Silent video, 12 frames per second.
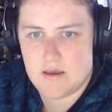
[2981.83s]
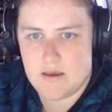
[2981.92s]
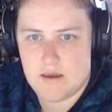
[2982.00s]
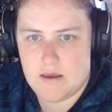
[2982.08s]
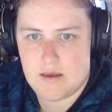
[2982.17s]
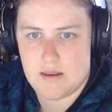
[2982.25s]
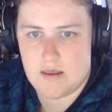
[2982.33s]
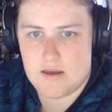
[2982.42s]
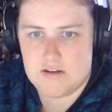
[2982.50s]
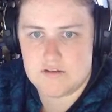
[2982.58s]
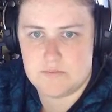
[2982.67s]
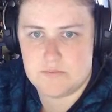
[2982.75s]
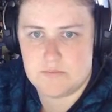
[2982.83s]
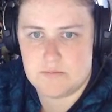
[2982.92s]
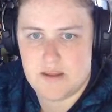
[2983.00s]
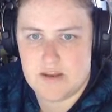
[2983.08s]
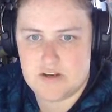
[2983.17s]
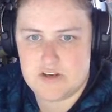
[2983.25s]
a large
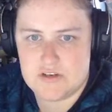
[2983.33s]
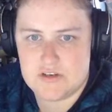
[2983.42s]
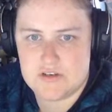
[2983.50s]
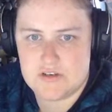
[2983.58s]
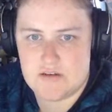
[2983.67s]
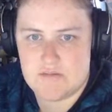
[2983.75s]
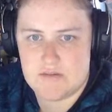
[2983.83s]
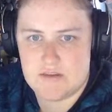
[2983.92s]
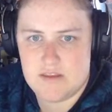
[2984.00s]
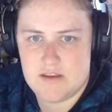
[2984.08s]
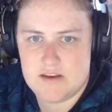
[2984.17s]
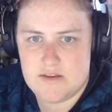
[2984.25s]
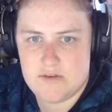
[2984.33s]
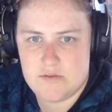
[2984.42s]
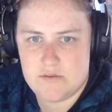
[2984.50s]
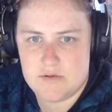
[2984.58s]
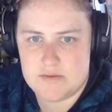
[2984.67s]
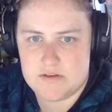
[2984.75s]
mansion type thing. There definitely
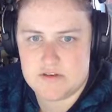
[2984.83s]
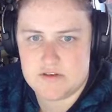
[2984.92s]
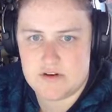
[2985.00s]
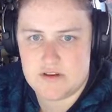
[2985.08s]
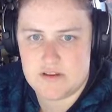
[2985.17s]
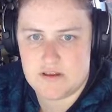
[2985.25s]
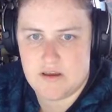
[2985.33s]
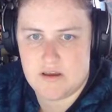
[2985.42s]
wouldn't be a street there.